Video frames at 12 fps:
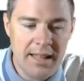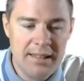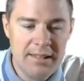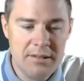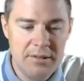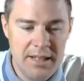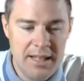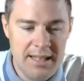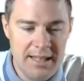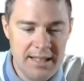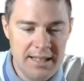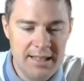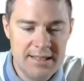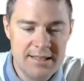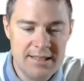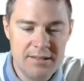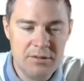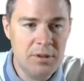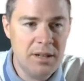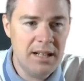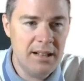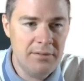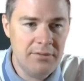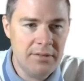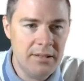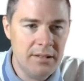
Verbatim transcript: And today is 12th,